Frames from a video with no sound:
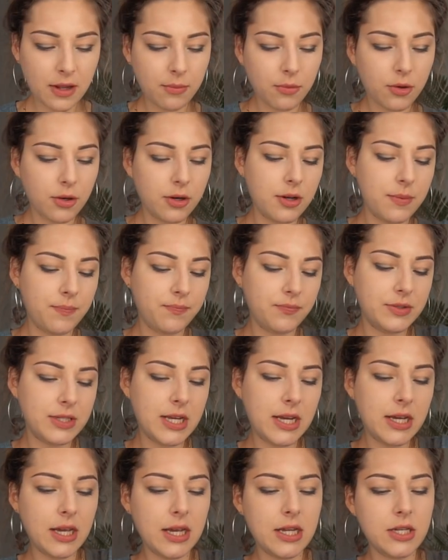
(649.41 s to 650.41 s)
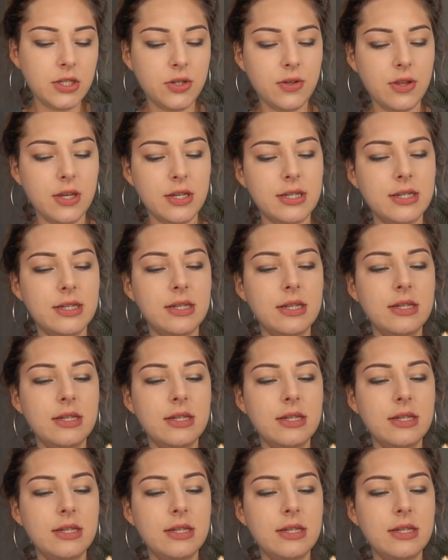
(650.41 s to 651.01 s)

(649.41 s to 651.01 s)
I'm gonna dig into this